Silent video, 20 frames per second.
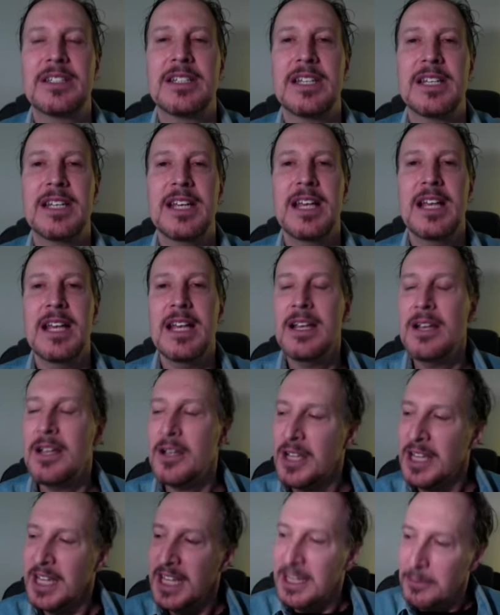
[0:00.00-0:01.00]
And
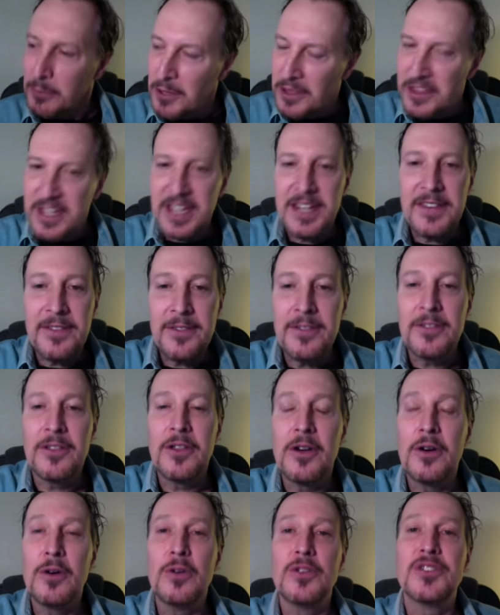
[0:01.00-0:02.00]
within
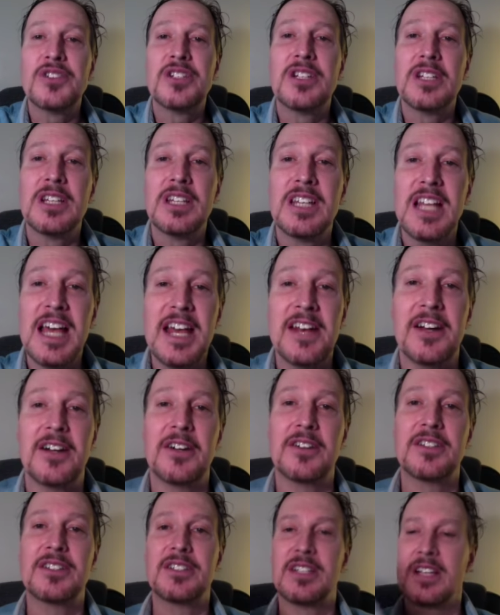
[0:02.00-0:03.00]
those
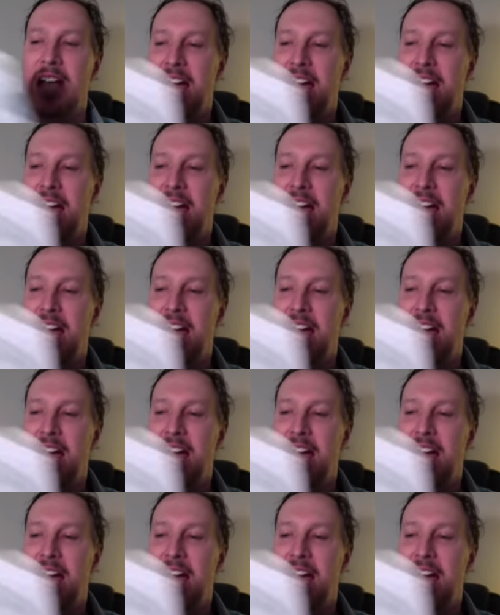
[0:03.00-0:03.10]
letters,